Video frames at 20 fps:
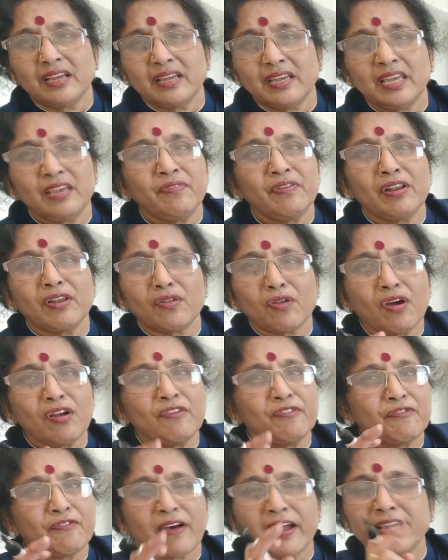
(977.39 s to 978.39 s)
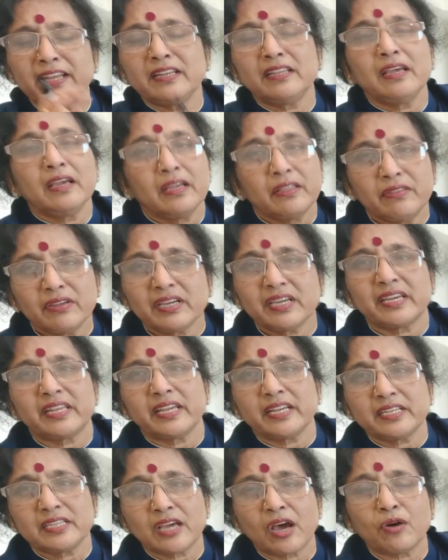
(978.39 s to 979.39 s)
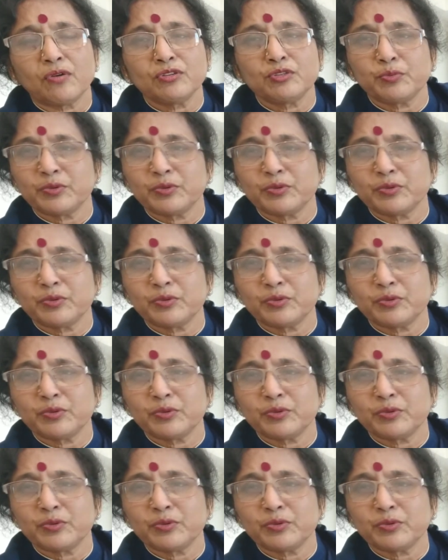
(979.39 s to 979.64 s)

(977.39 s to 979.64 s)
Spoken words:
He will not find the correct house